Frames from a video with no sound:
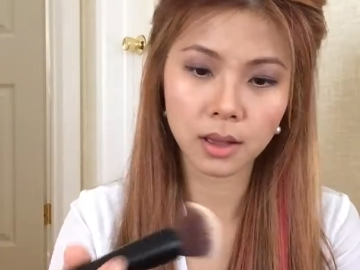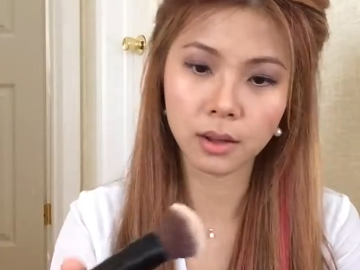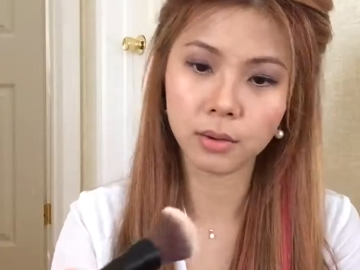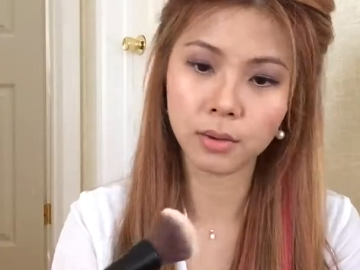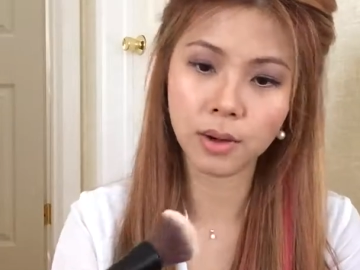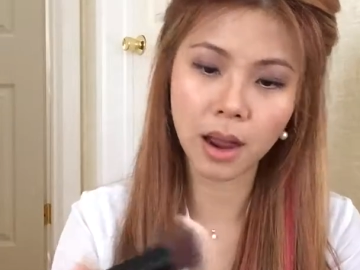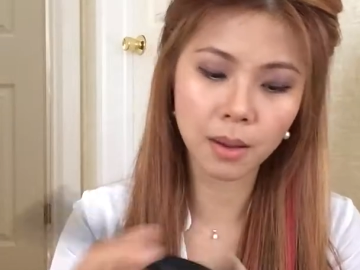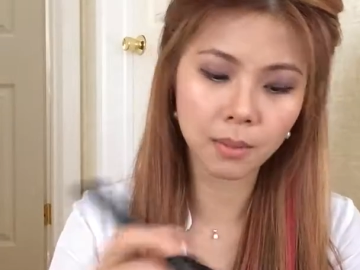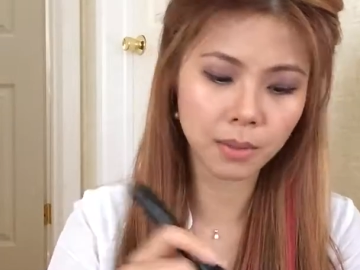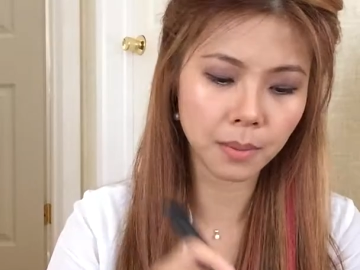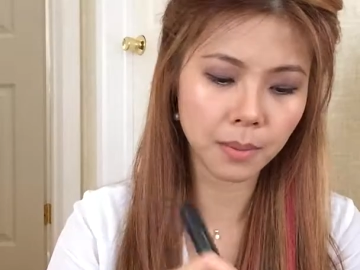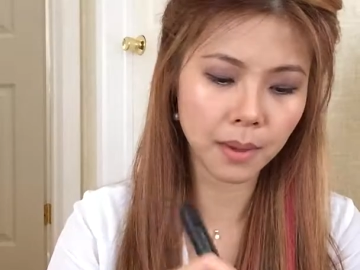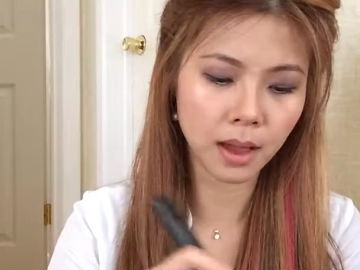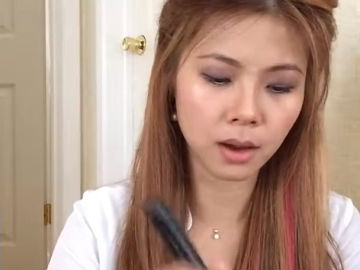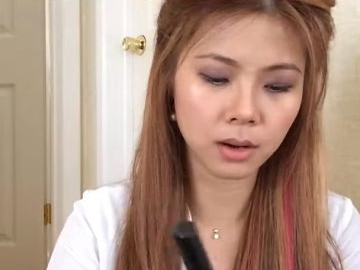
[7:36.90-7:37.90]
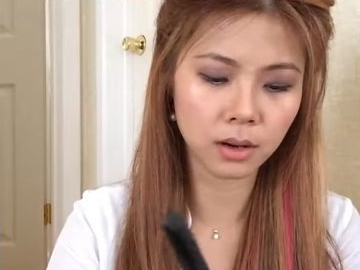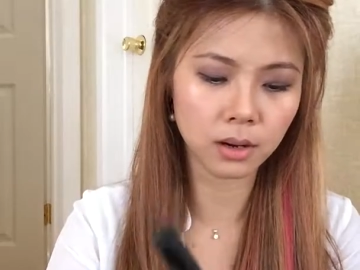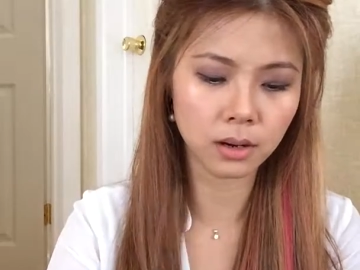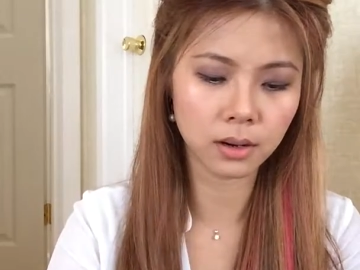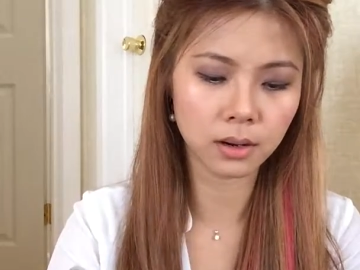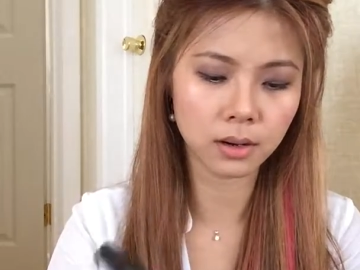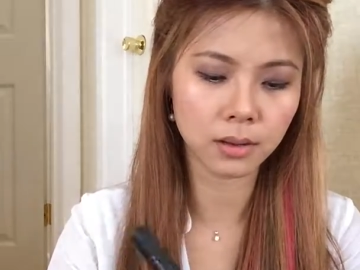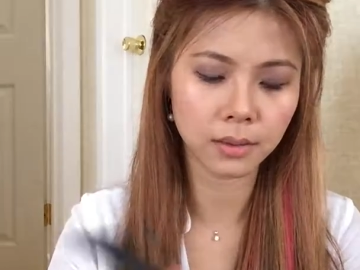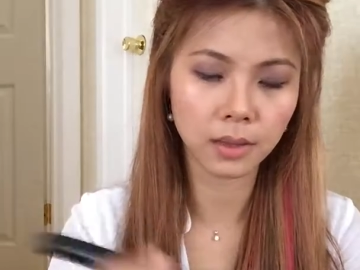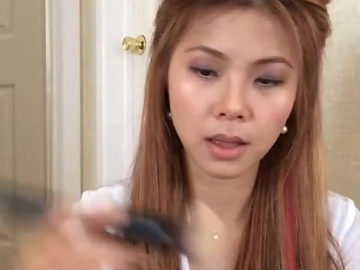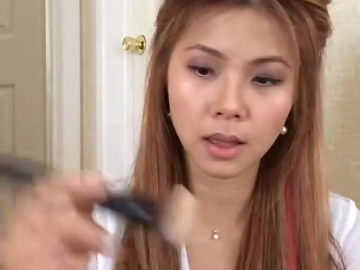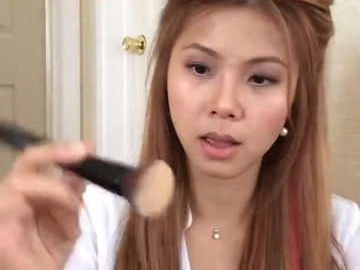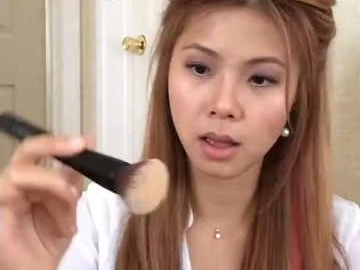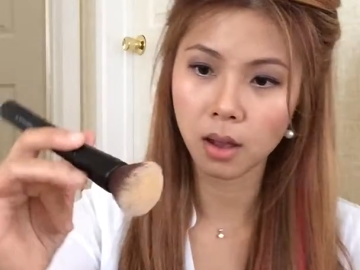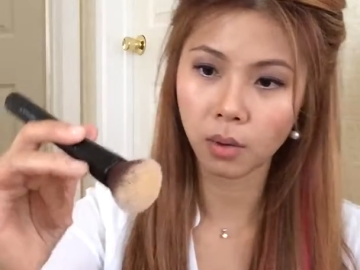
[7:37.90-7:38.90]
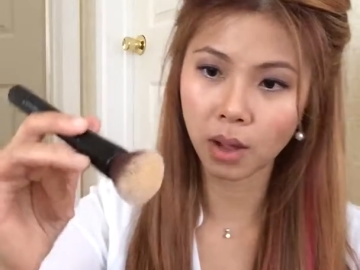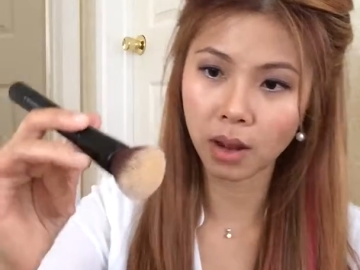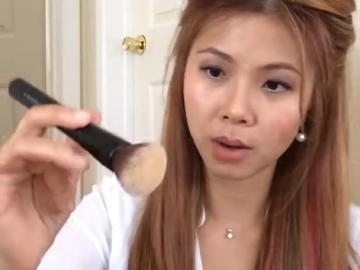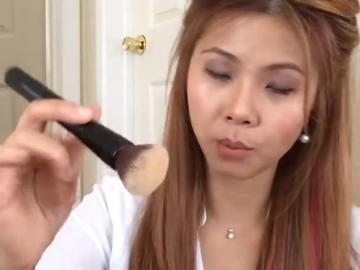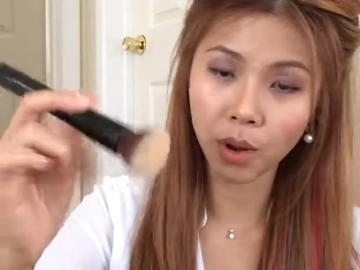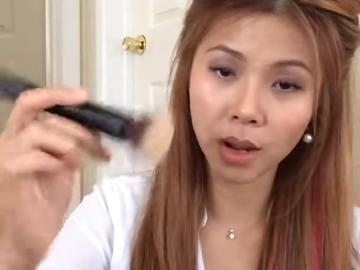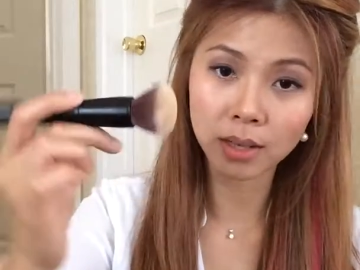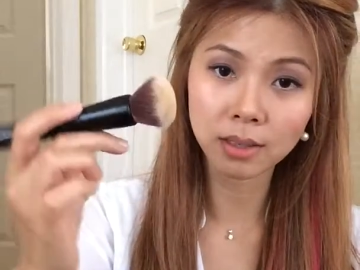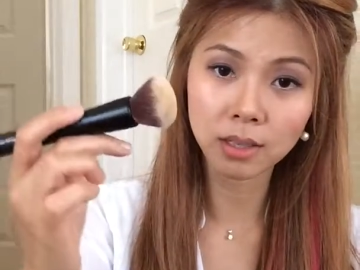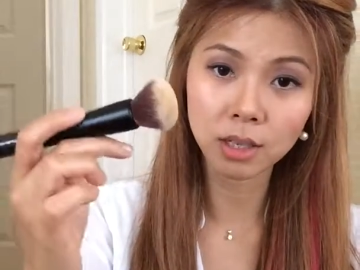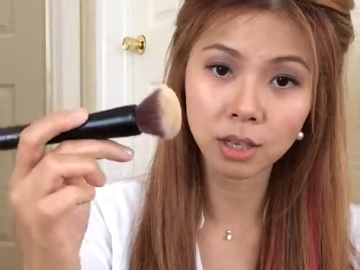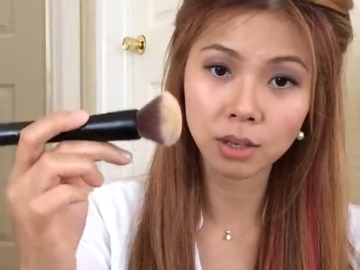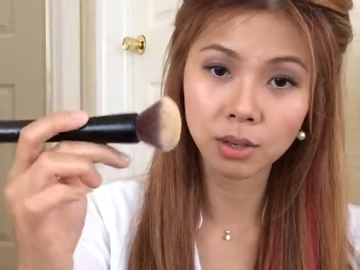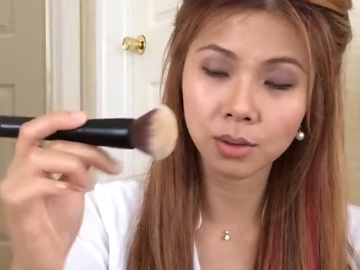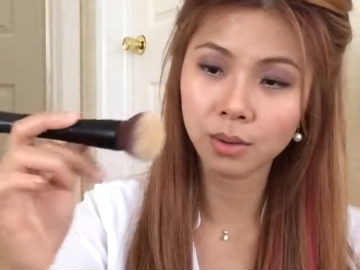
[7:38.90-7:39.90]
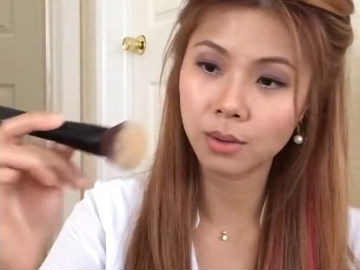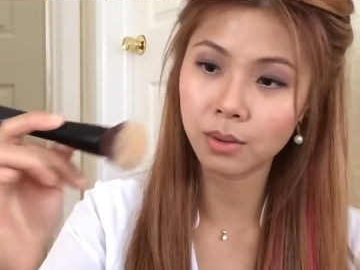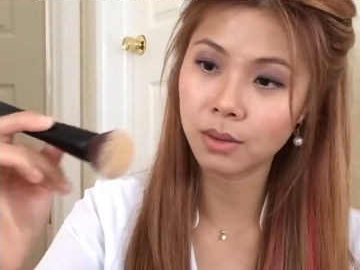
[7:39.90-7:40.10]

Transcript: grab the powder, and when you